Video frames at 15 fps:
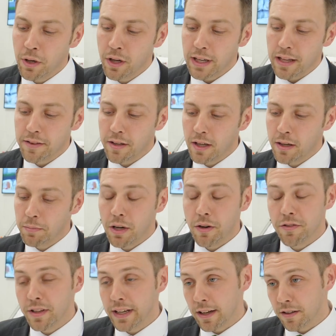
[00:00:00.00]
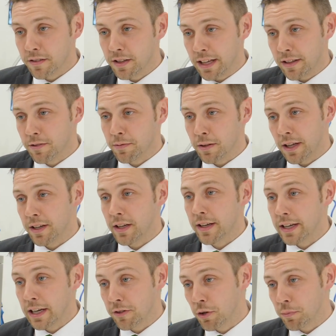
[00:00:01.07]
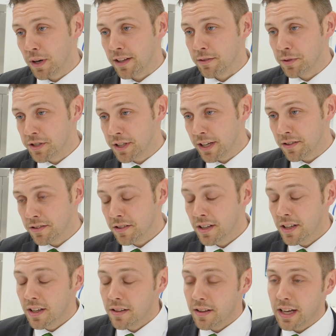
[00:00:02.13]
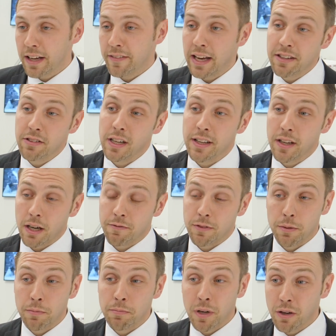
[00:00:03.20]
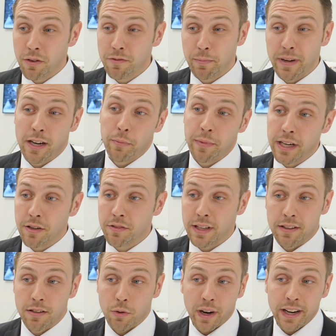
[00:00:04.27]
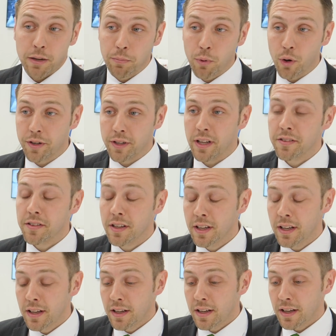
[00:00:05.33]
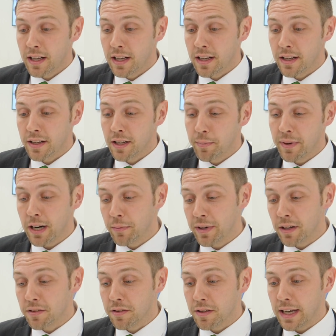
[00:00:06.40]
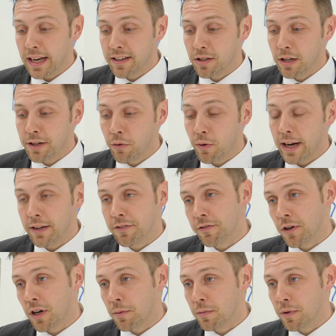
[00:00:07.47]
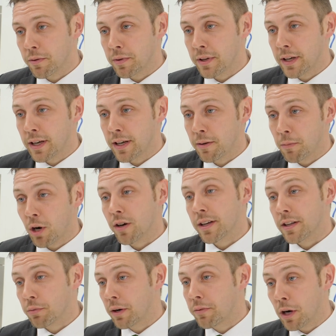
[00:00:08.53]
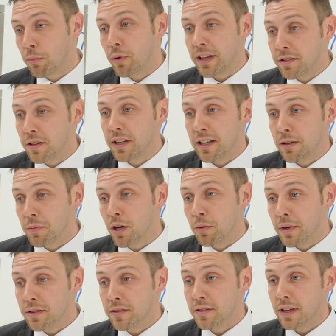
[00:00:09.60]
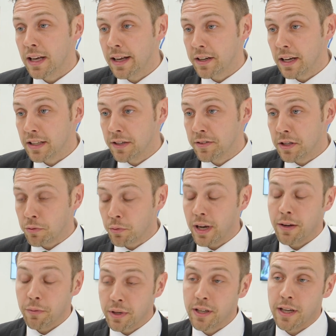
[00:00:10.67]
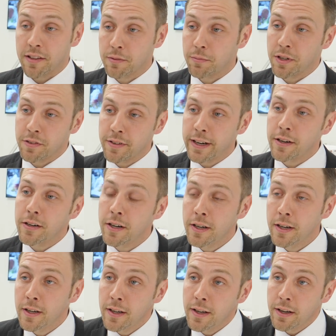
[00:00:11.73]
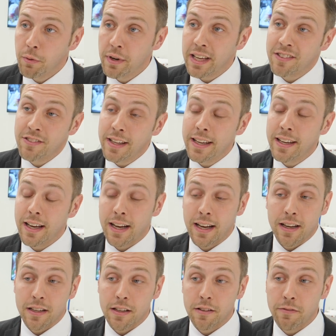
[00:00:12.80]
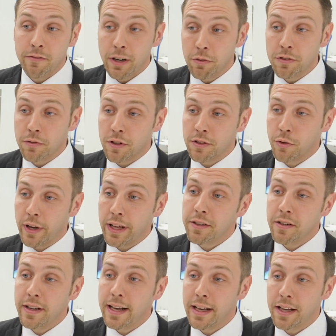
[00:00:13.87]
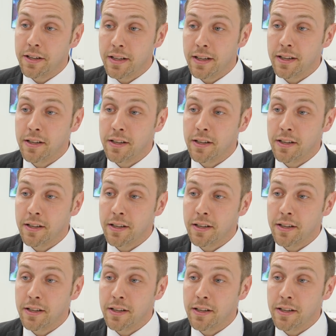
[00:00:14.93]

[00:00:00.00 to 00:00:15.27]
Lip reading: we look at both the EL6 and the EL2 Plus machines, they have actually come from both parameters. That's quite important. And the parameters actually derive from the markets where we are present at the moment and the activities we have with the customers there. We can see a very strong trend that